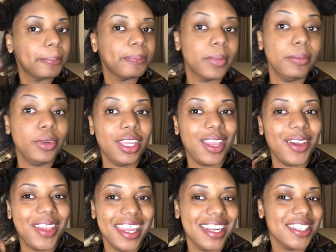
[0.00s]
I'm going to go
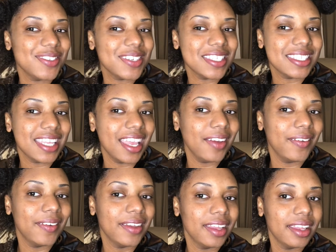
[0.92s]
ahead and twist now.
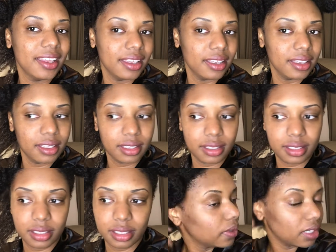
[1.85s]

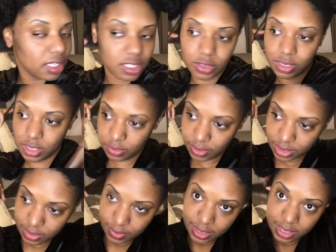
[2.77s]
I'm going to do a
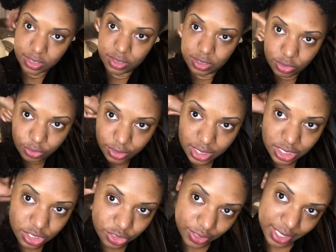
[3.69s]

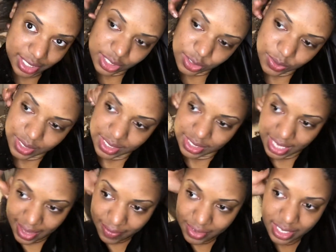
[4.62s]
3-strand twist. I
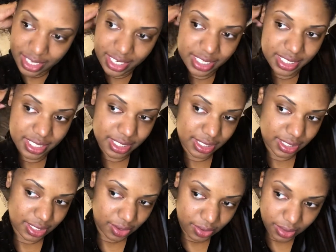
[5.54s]
haven't done this in
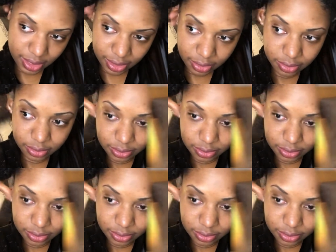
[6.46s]
so long.